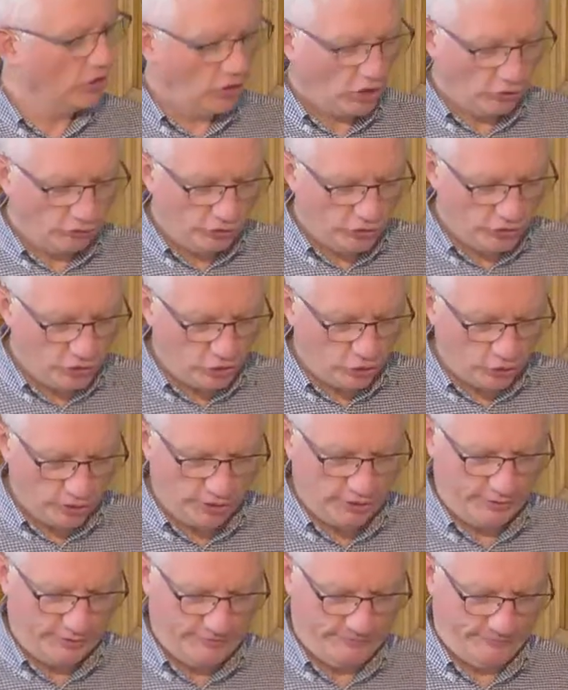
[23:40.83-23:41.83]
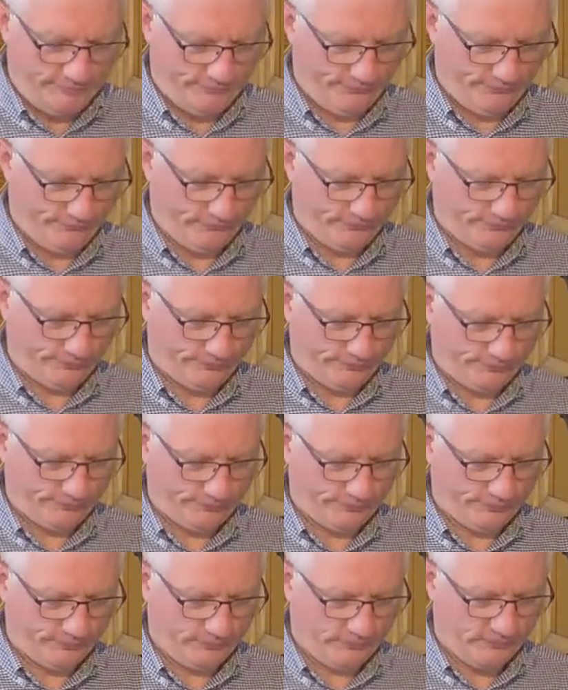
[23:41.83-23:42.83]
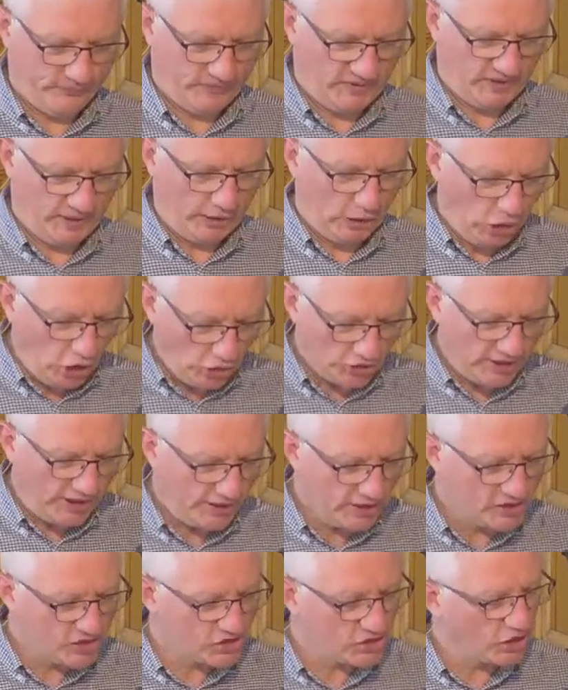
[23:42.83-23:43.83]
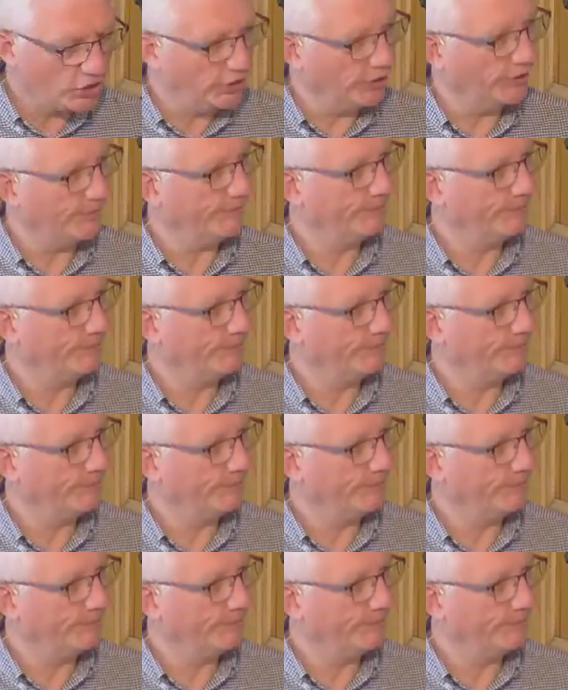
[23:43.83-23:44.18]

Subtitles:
of the Jordan. And Lot had a son,